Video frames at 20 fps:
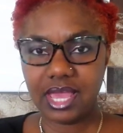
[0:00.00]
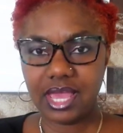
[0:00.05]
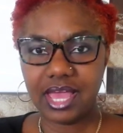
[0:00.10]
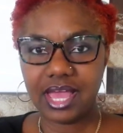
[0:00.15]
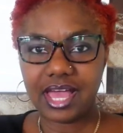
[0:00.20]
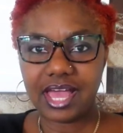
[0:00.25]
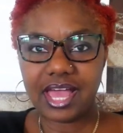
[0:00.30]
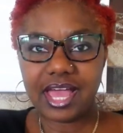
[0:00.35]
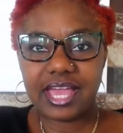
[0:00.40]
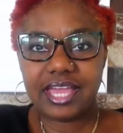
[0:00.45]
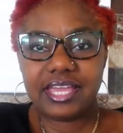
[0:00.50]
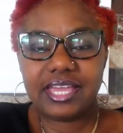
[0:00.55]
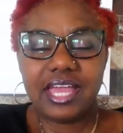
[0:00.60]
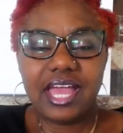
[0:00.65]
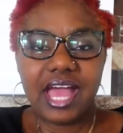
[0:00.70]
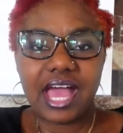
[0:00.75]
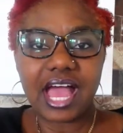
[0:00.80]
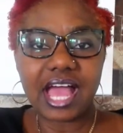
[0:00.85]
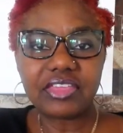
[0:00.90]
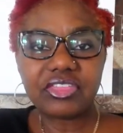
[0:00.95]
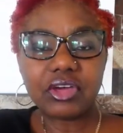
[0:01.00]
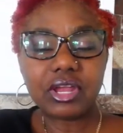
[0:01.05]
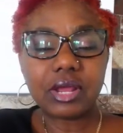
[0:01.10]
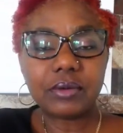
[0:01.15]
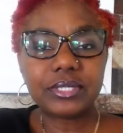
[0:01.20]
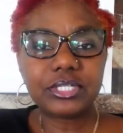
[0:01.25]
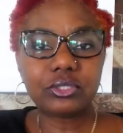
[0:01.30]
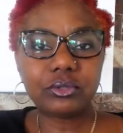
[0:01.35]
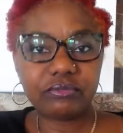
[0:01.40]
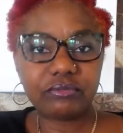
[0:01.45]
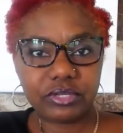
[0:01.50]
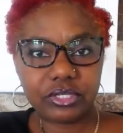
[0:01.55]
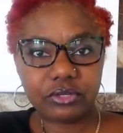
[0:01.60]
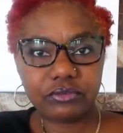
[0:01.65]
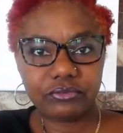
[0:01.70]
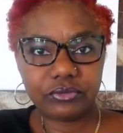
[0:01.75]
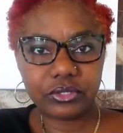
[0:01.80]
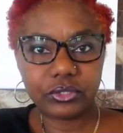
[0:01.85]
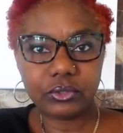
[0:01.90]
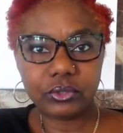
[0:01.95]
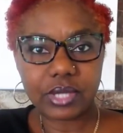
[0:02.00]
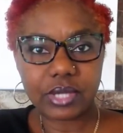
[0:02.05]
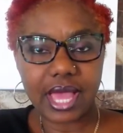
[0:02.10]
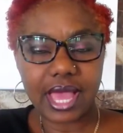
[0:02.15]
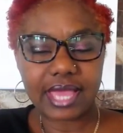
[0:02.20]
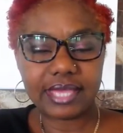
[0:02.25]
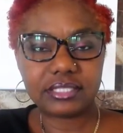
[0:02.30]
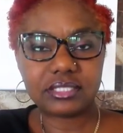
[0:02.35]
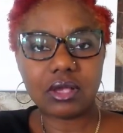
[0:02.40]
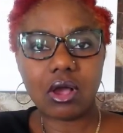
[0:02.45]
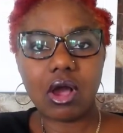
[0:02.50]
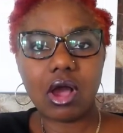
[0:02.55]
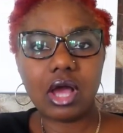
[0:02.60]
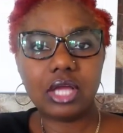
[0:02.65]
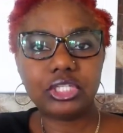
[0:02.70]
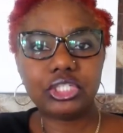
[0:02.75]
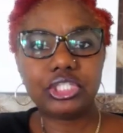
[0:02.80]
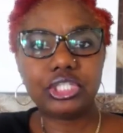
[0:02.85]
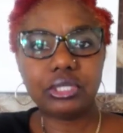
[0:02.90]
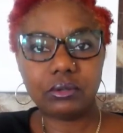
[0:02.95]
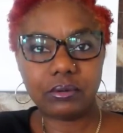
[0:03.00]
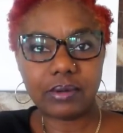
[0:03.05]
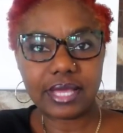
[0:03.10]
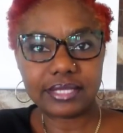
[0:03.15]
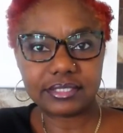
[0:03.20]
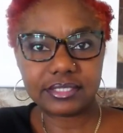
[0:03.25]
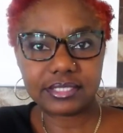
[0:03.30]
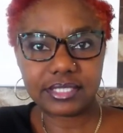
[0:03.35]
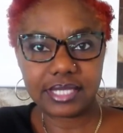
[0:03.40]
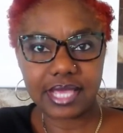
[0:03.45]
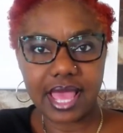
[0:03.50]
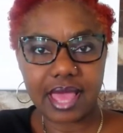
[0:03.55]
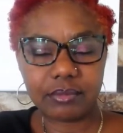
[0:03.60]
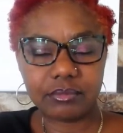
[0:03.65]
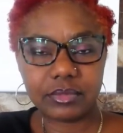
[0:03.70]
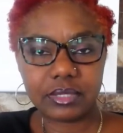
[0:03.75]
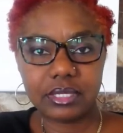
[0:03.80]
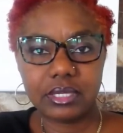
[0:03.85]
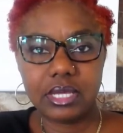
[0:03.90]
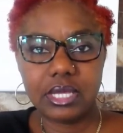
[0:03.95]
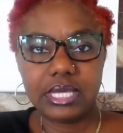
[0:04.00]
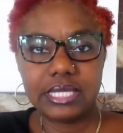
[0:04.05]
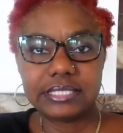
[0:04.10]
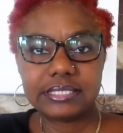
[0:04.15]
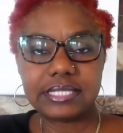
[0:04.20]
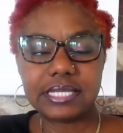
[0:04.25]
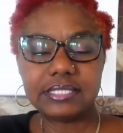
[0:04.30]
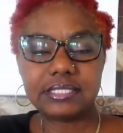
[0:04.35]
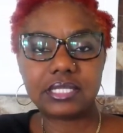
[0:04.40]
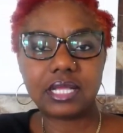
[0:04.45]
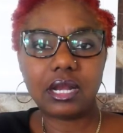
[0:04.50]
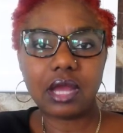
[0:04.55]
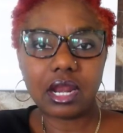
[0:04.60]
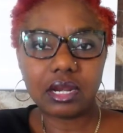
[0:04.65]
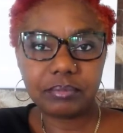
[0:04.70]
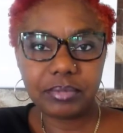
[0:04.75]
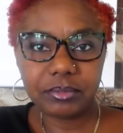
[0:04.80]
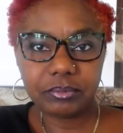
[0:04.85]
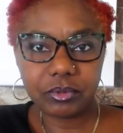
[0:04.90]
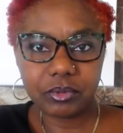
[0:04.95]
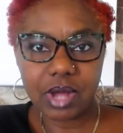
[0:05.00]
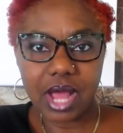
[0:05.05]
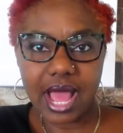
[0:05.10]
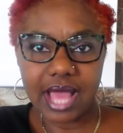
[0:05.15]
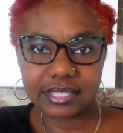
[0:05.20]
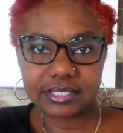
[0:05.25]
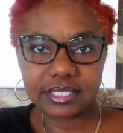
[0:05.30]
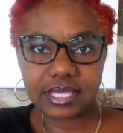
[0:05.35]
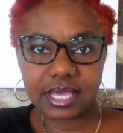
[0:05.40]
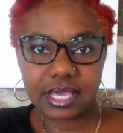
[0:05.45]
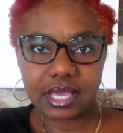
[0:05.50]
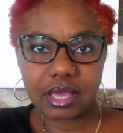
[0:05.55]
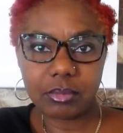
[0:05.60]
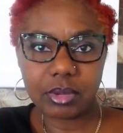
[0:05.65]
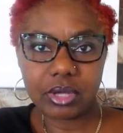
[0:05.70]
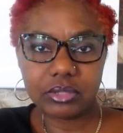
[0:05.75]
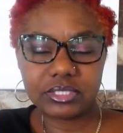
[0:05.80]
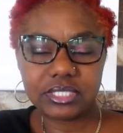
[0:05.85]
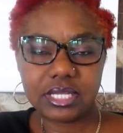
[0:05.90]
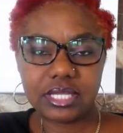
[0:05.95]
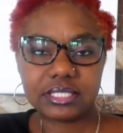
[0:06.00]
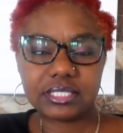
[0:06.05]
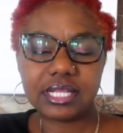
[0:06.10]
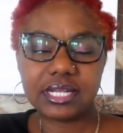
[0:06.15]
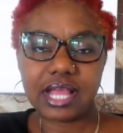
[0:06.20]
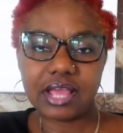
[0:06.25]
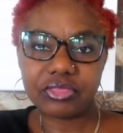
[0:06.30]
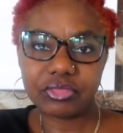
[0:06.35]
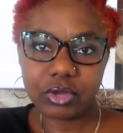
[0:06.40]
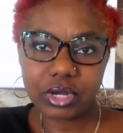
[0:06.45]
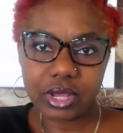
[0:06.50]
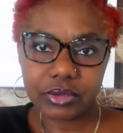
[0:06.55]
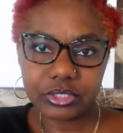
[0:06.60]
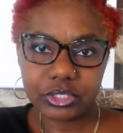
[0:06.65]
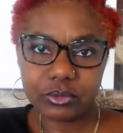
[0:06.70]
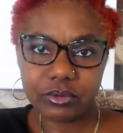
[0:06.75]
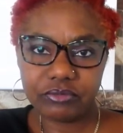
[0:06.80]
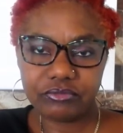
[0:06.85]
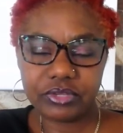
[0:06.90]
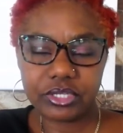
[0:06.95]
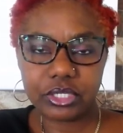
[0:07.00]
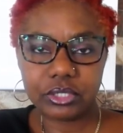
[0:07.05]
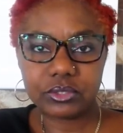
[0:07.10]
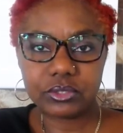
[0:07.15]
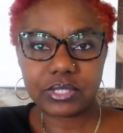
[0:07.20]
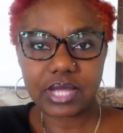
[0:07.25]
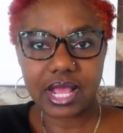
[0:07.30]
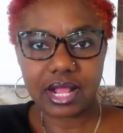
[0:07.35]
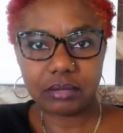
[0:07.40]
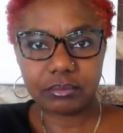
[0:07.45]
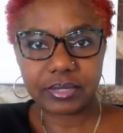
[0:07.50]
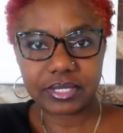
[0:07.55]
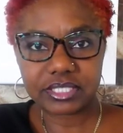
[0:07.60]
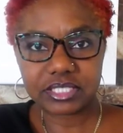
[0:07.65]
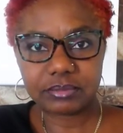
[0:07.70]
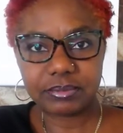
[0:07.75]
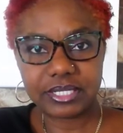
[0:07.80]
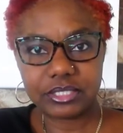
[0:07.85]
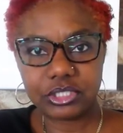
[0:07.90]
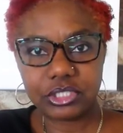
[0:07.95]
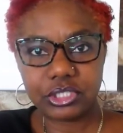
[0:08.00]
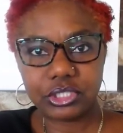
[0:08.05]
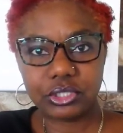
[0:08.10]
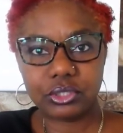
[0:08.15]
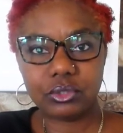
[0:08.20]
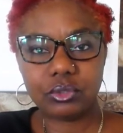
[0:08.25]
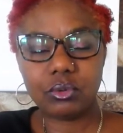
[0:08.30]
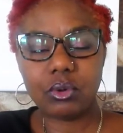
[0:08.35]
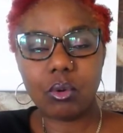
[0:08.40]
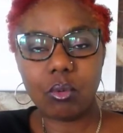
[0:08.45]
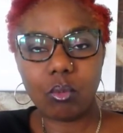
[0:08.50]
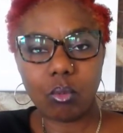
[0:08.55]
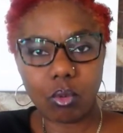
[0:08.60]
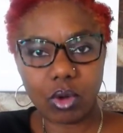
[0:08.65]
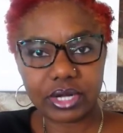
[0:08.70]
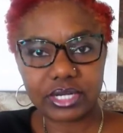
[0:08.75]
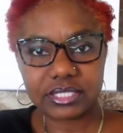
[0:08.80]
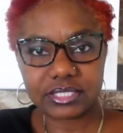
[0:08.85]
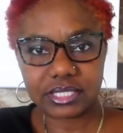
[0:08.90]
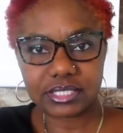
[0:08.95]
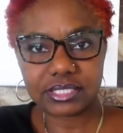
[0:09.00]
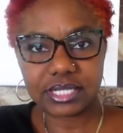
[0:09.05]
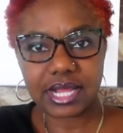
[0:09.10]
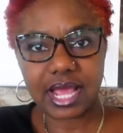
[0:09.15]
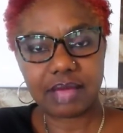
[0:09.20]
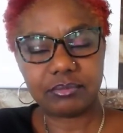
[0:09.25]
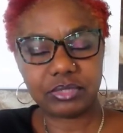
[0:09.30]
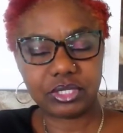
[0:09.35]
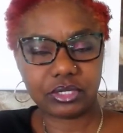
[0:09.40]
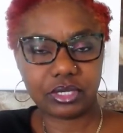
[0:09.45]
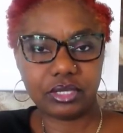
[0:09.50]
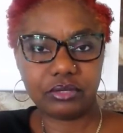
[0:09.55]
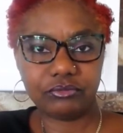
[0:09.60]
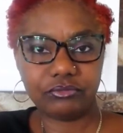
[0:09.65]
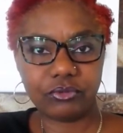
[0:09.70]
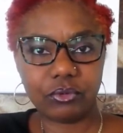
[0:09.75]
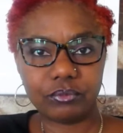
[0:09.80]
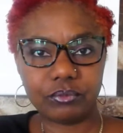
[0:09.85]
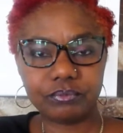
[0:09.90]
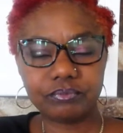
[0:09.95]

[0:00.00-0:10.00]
Hi, I thought I would do a video for you guys on GOSTM since a lot of people were asking about it, and I thought I would do a video to help explain to you what is it that I'm looking for.